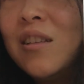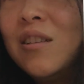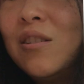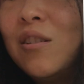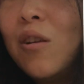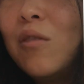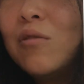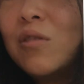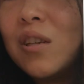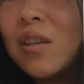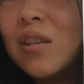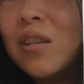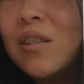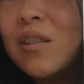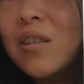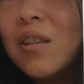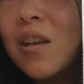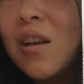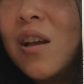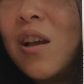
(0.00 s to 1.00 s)

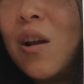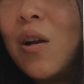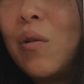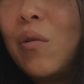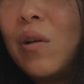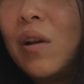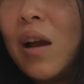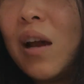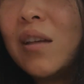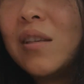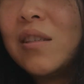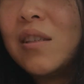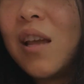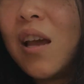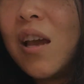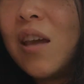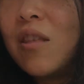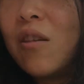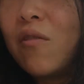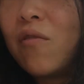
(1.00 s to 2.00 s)
Notice when I
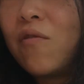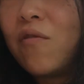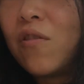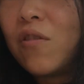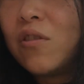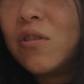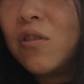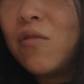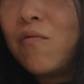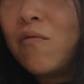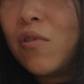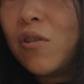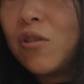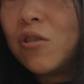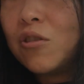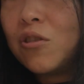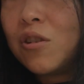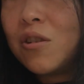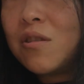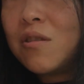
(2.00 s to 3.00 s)
say the first
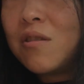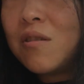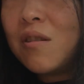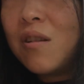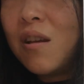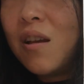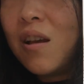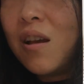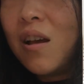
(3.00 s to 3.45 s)
inversion